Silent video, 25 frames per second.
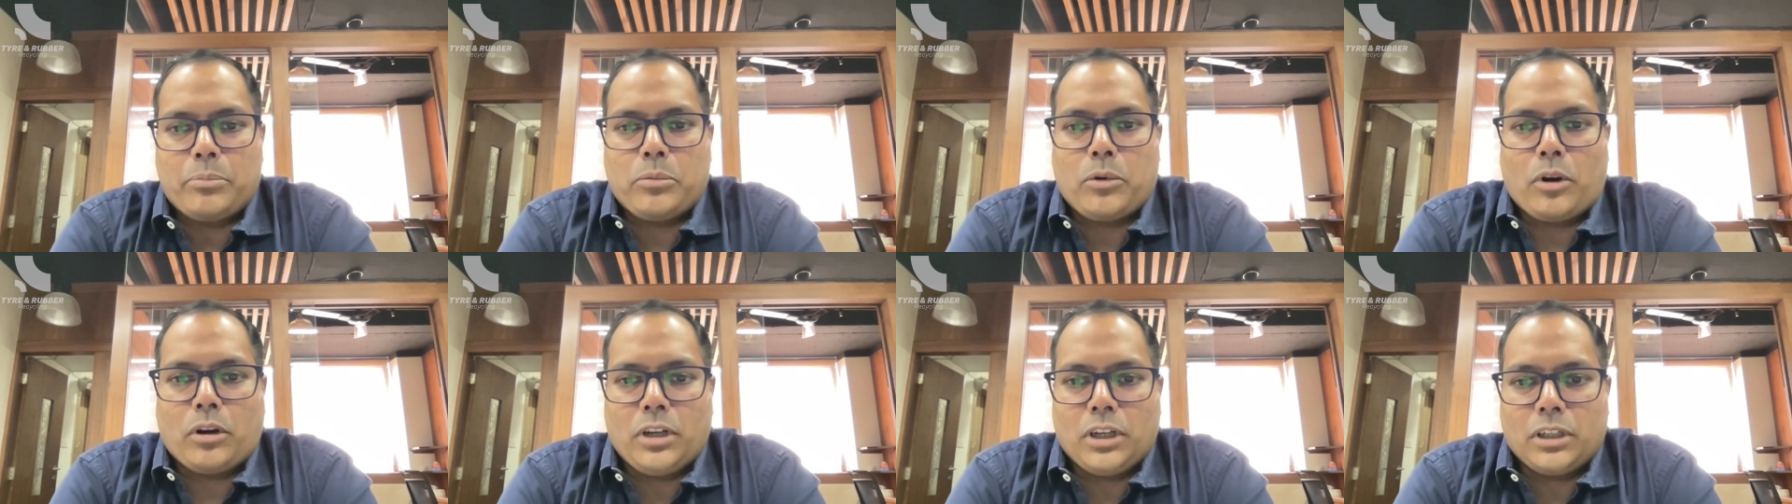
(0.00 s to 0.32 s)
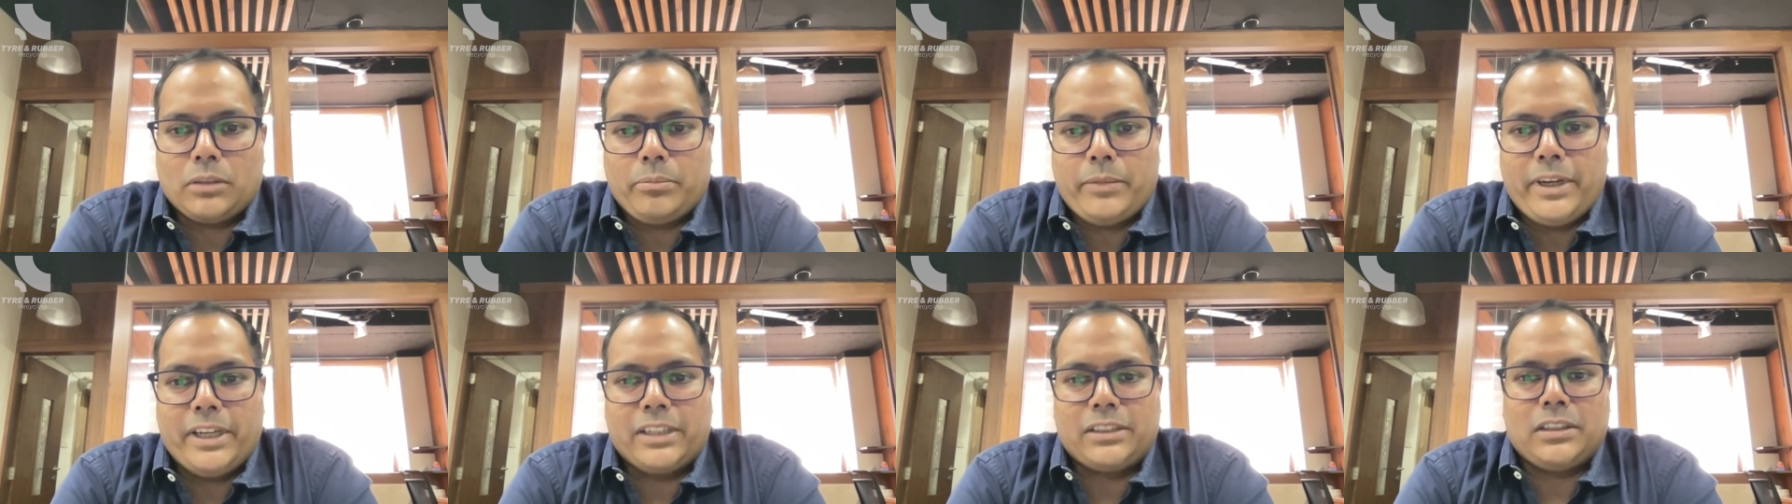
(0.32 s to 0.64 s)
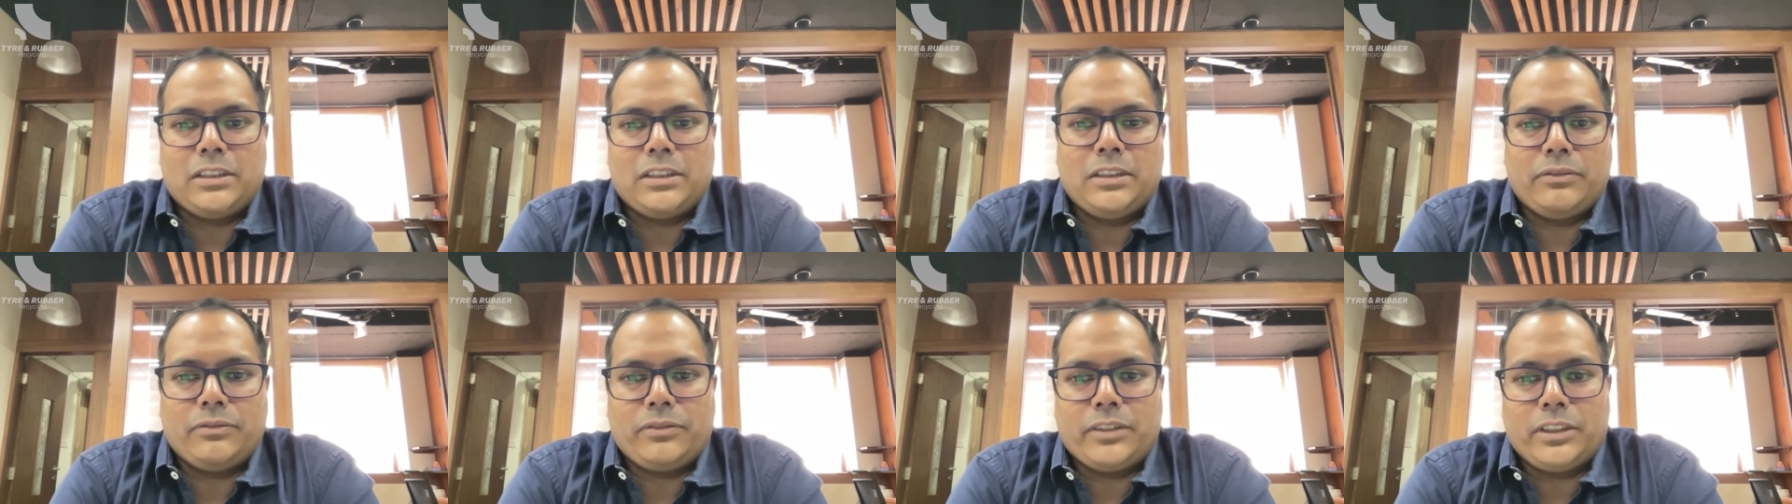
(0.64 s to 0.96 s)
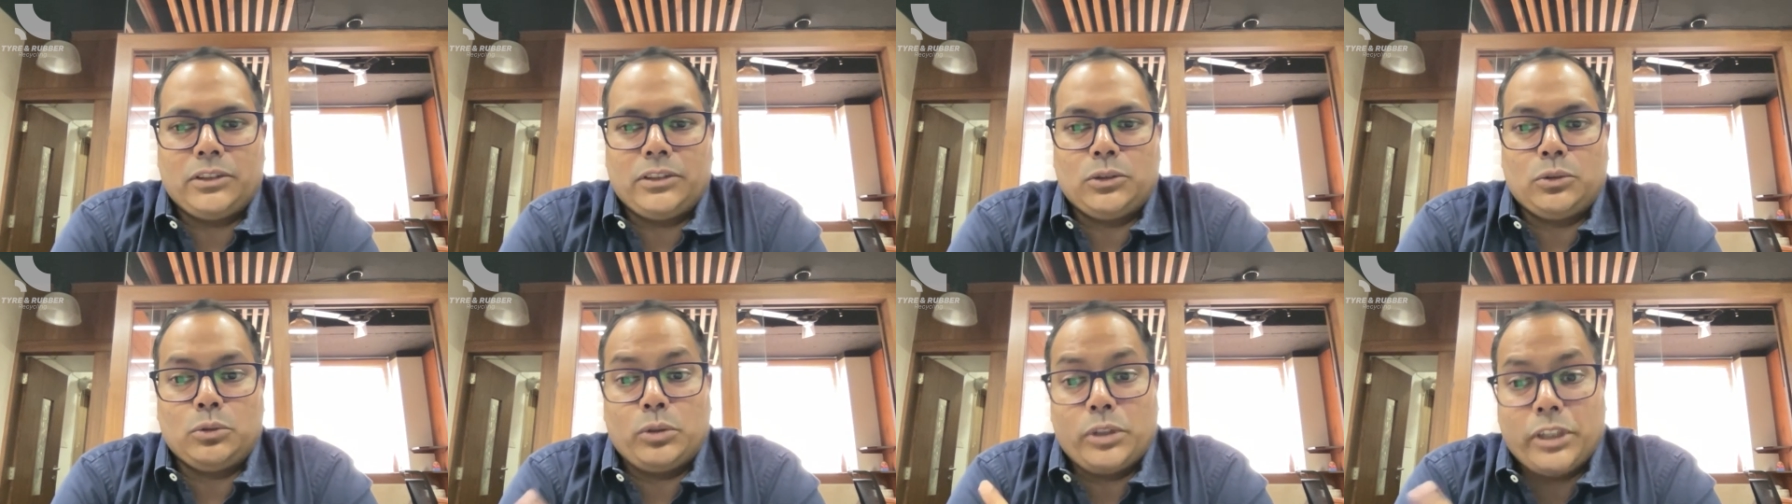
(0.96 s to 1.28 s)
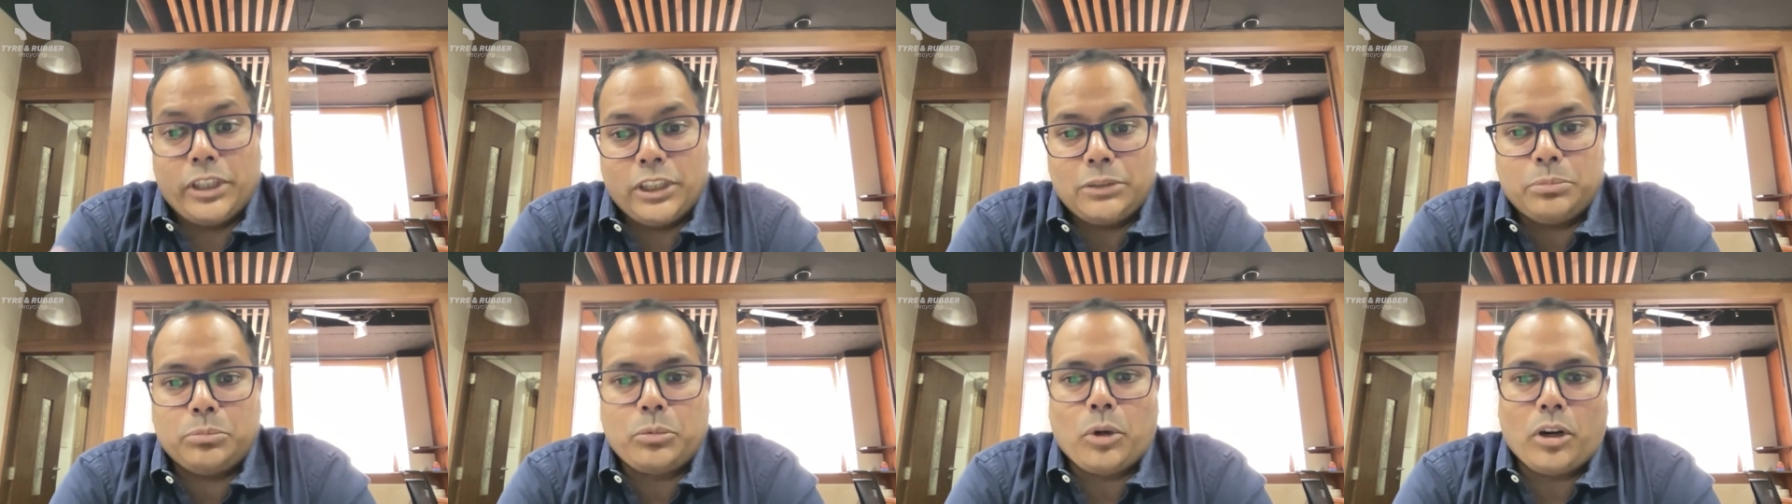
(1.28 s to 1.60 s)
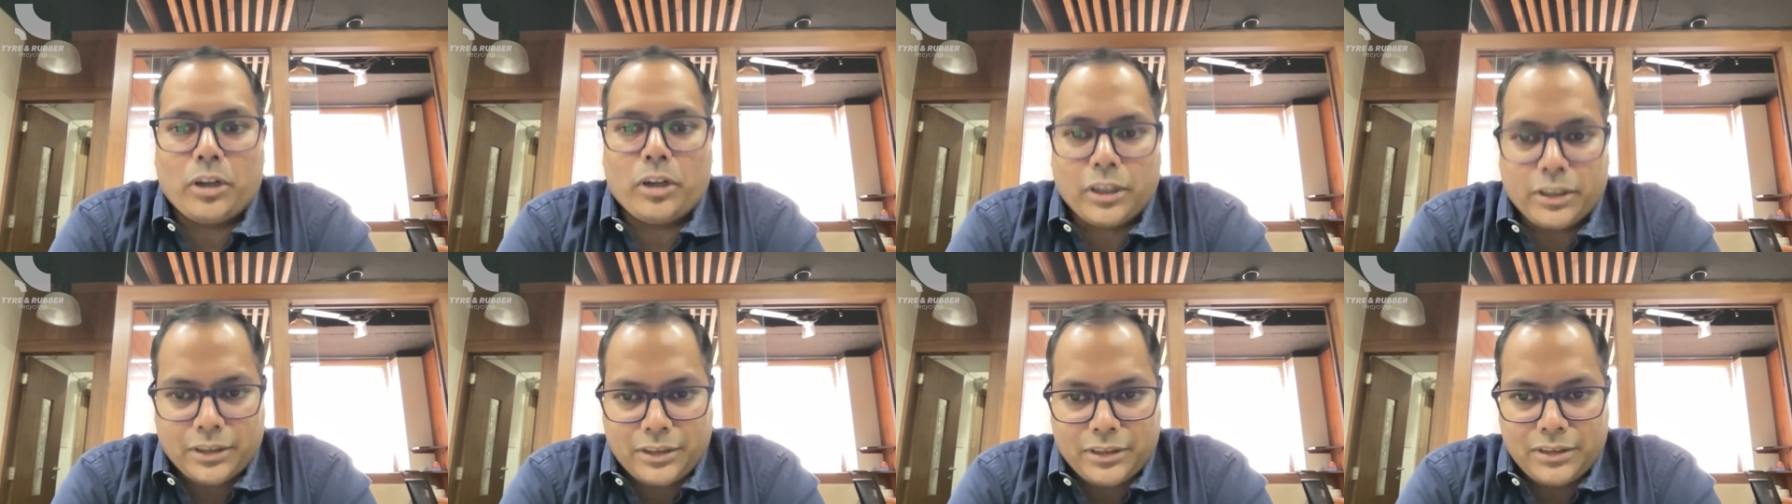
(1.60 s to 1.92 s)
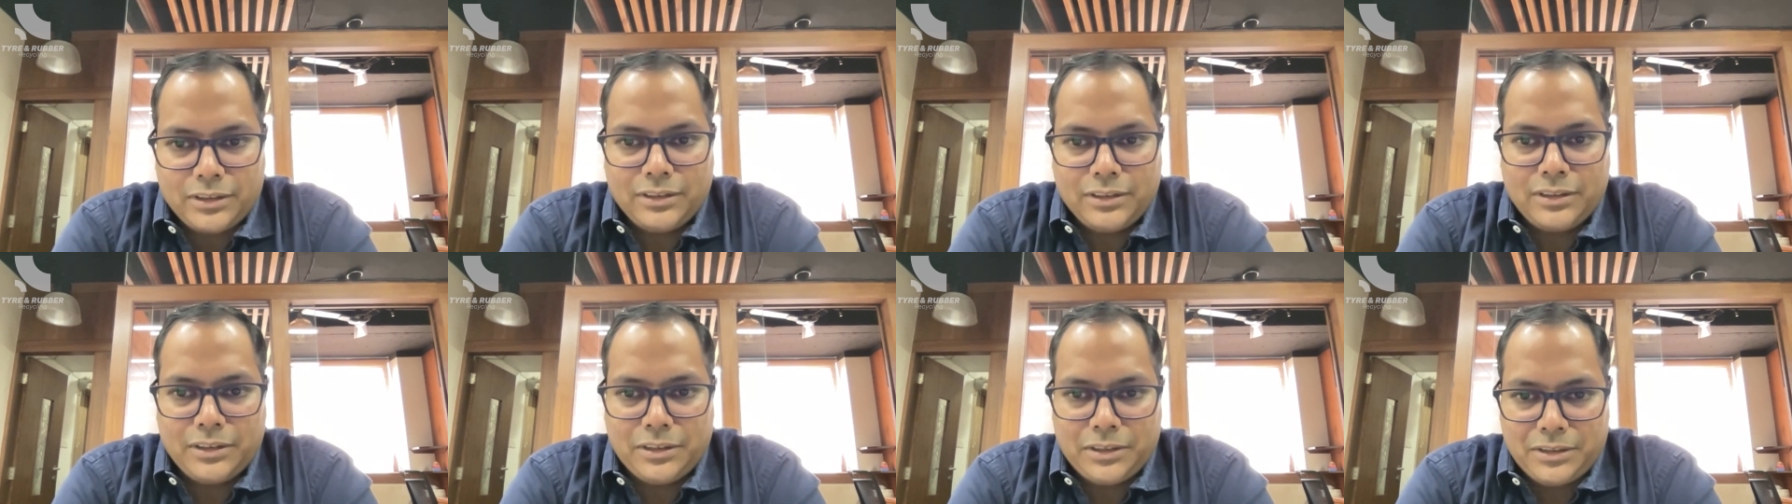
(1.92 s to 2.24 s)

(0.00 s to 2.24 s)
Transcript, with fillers: product makes a difference to his product